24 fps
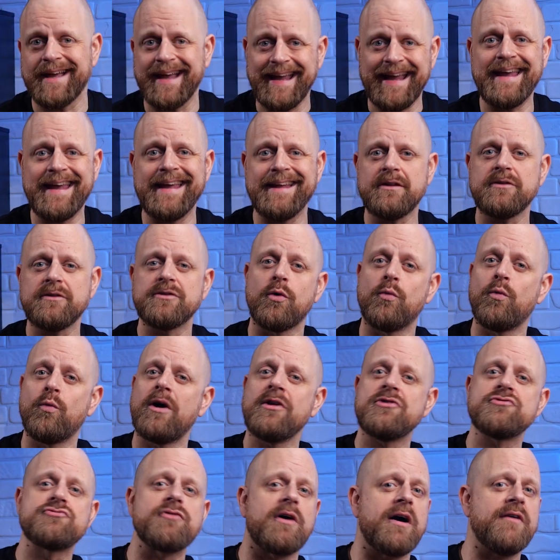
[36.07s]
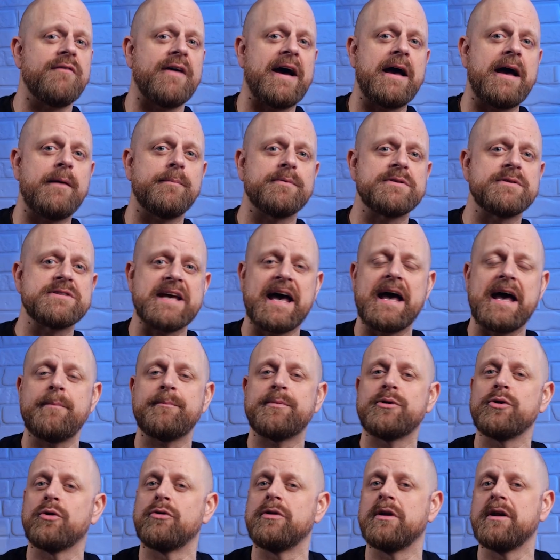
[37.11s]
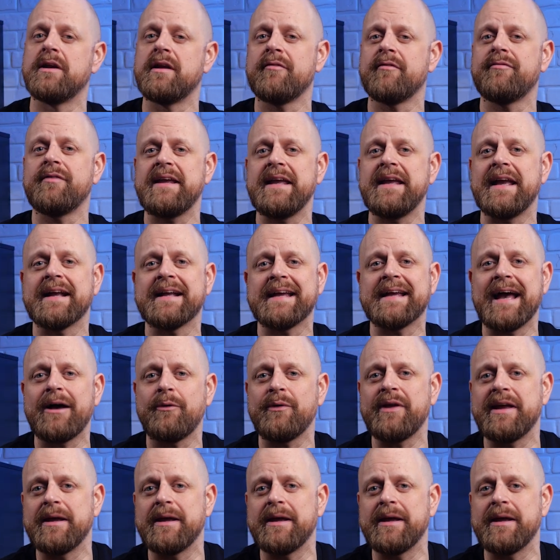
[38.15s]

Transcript: In the OneDrive app, tap your lovely account